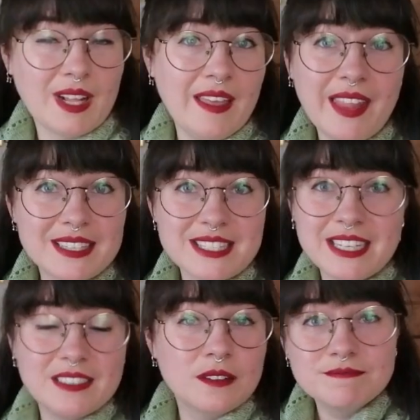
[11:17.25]
and that's
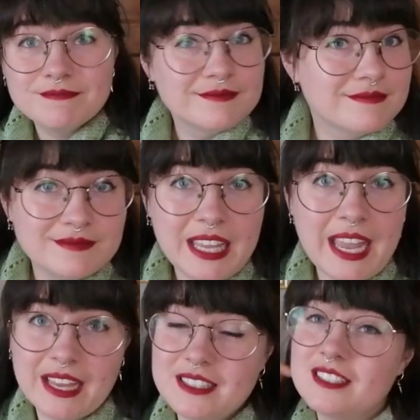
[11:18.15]
it.
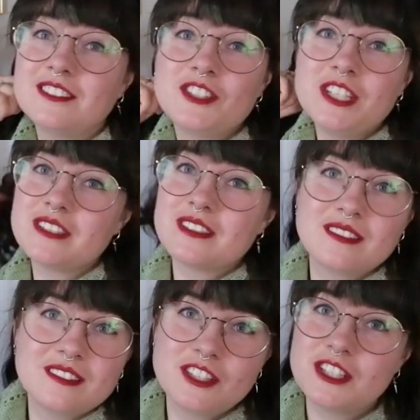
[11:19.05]
The end.
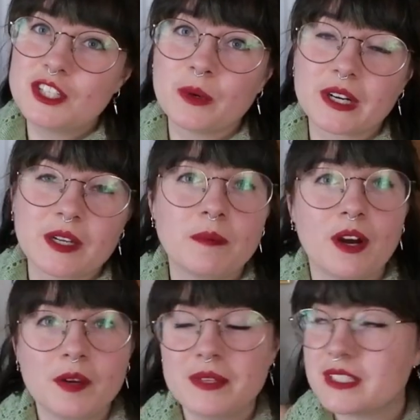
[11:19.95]
She's she's still working.
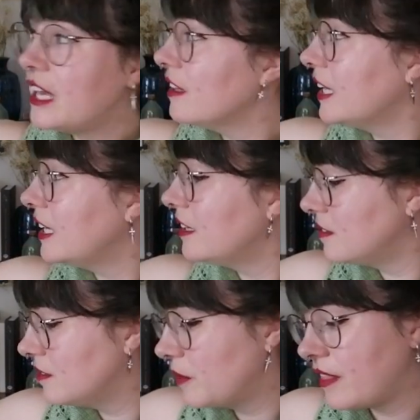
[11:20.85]
Barnaby's killing it
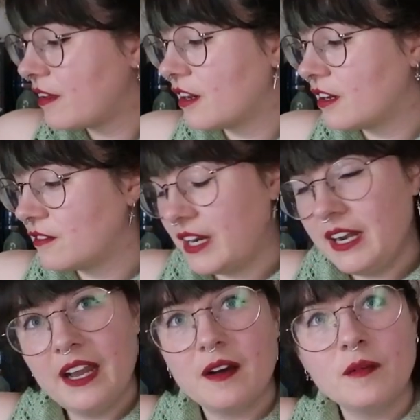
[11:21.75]
with her right
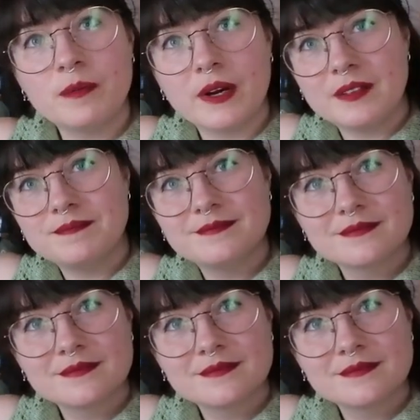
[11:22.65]
now, but